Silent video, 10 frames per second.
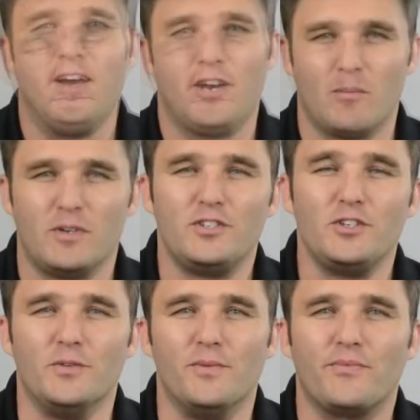Number
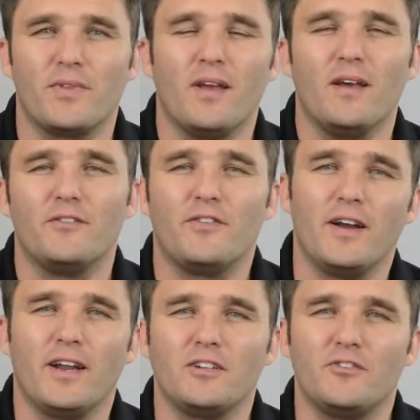two,
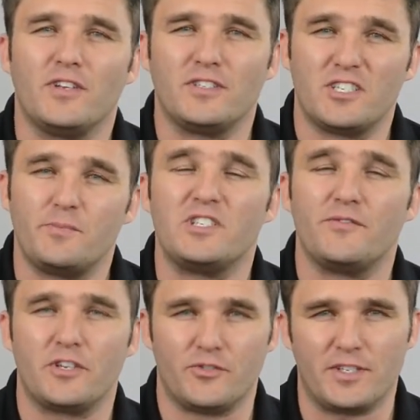find out if there's a
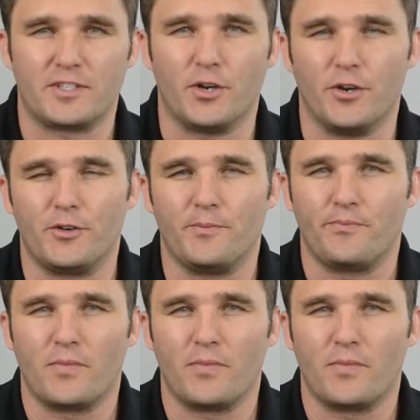specific dress code.